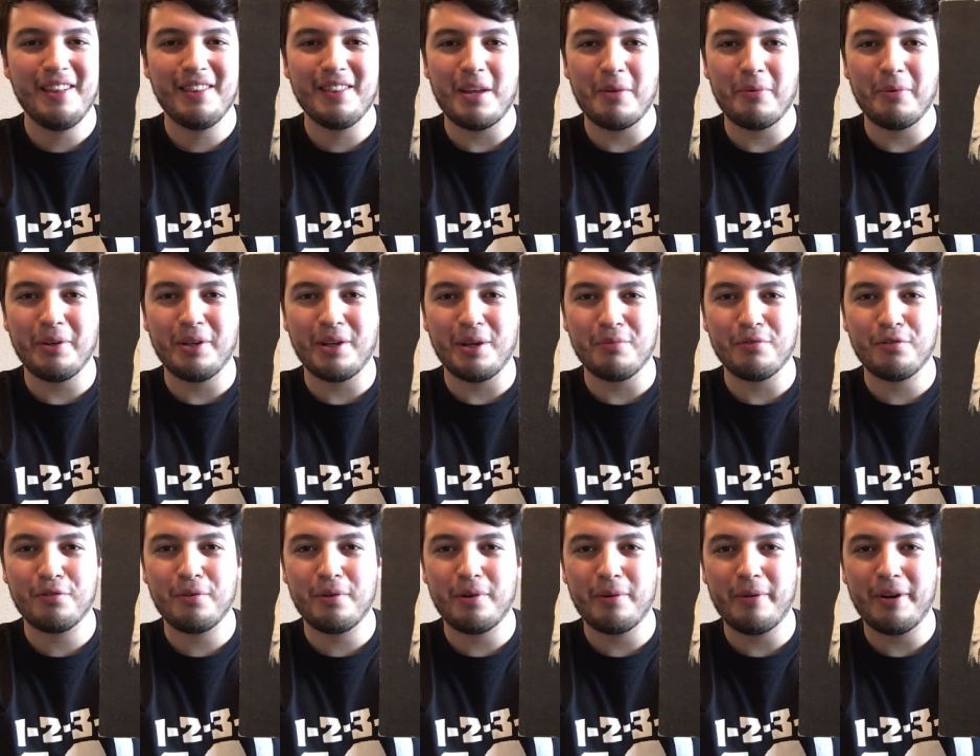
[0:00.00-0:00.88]
that really
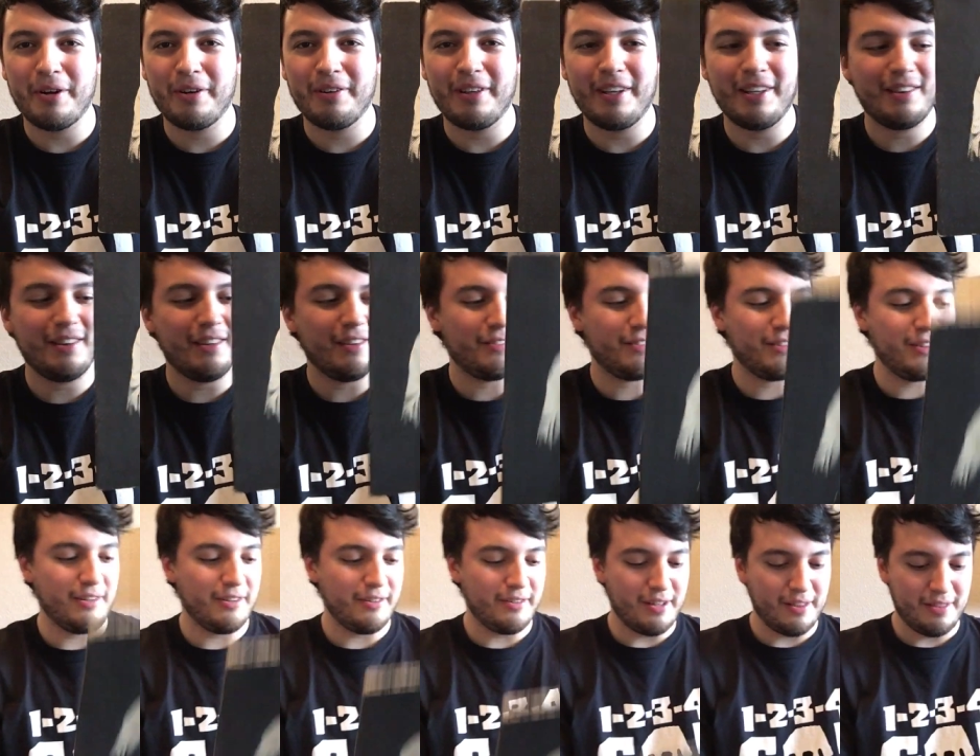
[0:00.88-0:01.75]
comes through on a record like this.
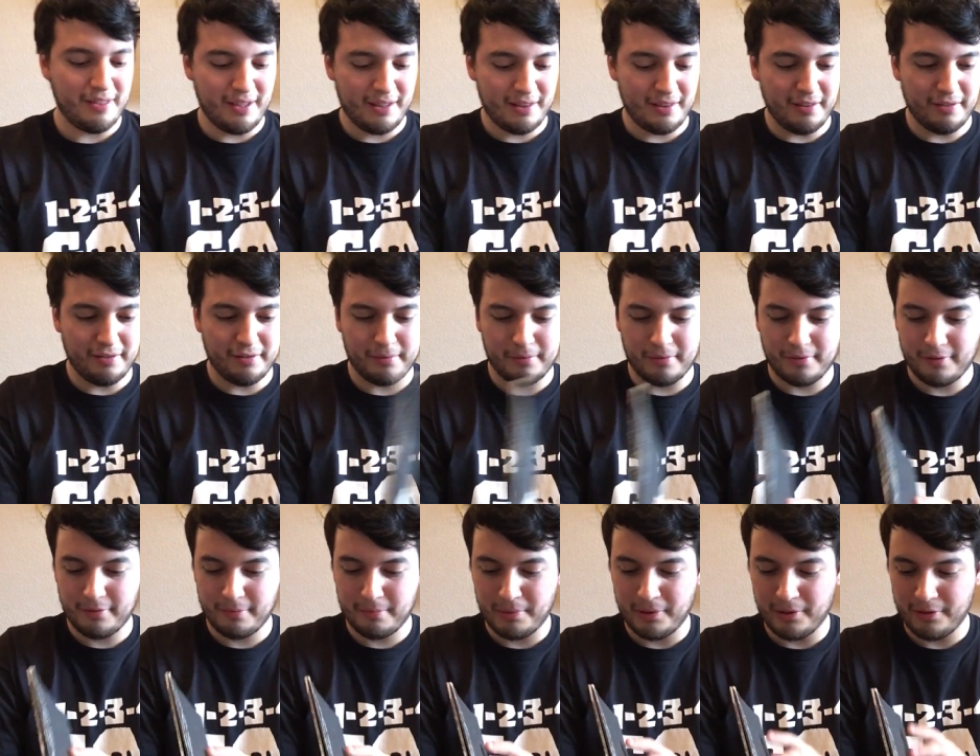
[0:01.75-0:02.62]
You know, I think this
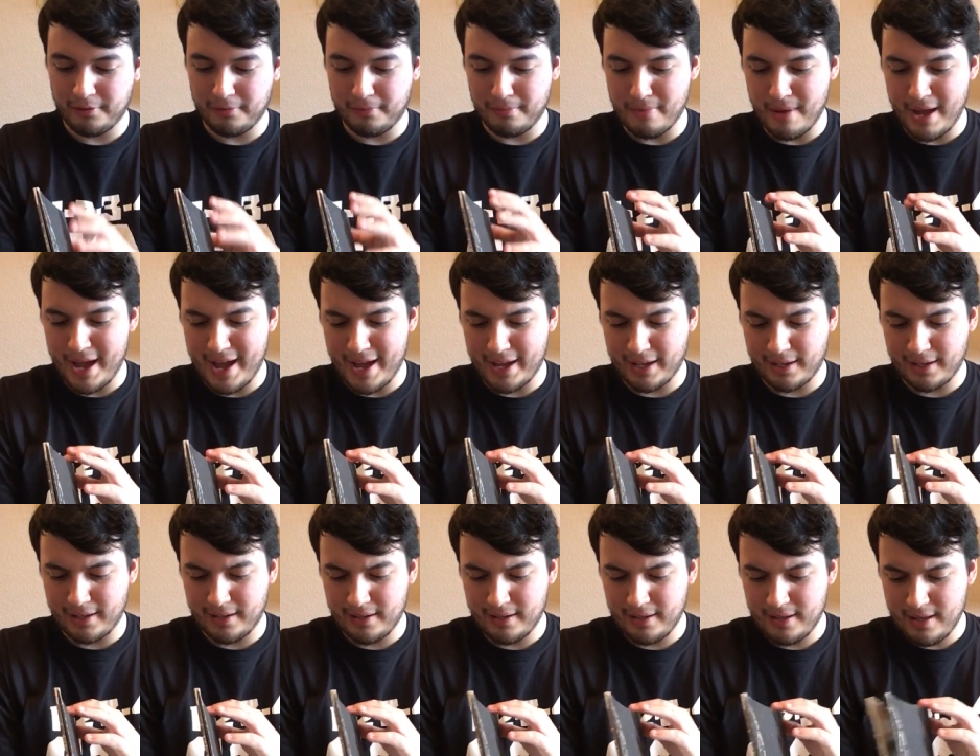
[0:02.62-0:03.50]
was pushed back